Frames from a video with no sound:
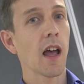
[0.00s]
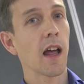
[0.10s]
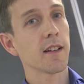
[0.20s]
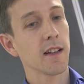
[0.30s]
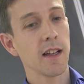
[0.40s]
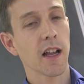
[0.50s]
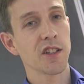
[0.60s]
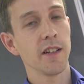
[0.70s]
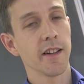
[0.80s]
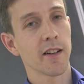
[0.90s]
And he
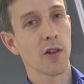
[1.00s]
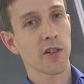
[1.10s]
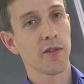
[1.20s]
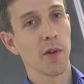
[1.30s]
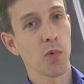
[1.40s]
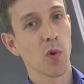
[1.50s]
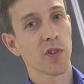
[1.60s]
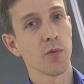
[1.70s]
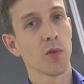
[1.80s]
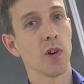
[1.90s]
actually did a lot of
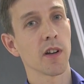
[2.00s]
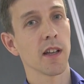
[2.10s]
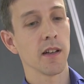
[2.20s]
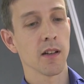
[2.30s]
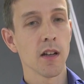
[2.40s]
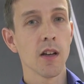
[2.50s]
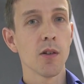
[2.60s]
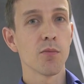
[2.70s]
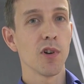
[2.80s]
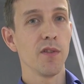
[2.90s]
important work in
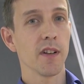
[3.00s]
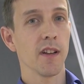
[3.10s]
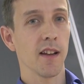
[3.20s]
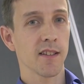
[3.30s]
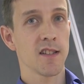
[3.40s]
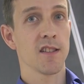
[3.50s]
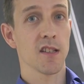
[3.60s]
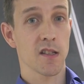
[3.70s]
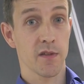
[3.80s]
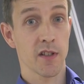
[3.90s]
proving the
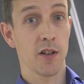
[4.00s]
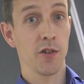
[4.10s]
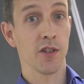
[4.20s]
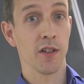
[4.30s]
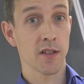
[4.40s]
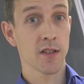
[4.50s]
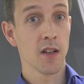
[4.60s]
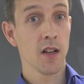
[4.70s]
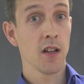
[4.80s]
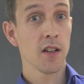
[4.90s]
existence of solutions
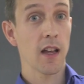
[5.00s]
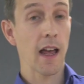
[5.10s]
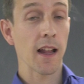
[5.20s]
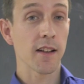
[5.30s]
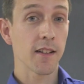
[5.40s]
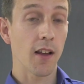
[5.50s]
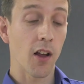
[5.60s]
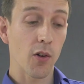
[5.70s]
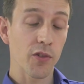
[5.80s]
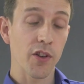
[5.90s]
and
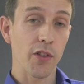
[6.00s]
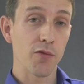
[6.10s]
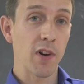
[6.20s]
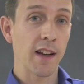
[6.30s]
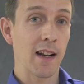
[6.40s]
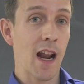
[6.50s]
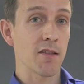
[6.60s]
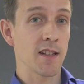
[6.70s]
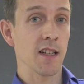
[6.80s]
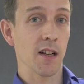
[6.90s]
uh, also the
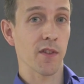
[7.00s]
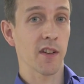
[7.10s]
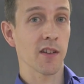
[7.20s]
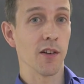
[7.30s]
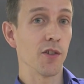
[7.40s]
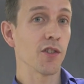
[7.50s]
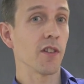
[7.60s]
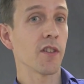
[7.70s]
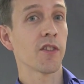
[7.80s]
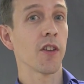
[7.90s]
regularity of the
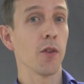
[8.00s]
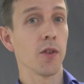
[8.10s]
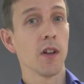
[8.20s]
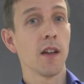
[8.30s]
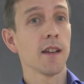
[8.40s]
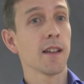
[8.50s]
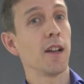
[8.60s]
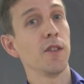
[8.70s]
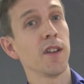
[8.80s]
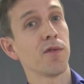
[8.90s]
solutions. So
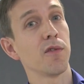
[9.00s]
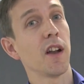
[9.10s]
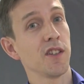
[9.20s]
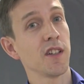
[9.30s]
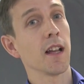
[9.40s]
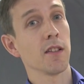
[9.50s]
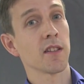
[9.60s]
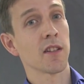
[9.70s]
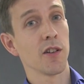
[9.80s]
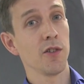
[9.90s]
can you differentiate
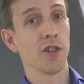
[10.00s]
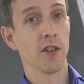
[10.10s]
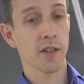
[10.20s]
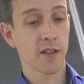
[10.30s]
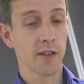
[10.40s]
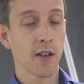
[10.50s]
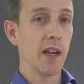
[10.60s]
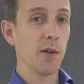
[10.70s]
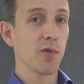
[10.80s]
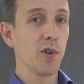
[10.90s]
the solutions?
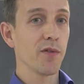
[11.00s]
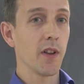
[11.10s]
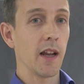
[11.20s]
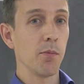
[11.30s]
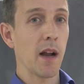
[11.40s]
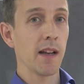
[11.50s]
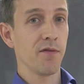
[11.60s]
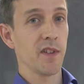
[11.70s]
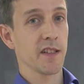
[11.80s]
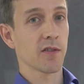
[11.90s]
He proved that in
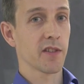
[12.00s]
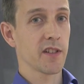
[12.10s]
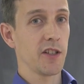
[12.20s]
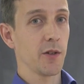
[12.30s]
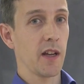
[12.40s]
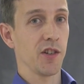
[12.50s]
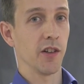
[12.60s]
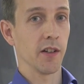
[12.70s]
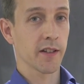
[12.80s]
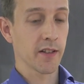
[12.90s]
many physical
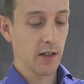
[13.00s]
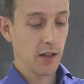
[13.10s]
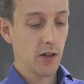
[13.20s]
situations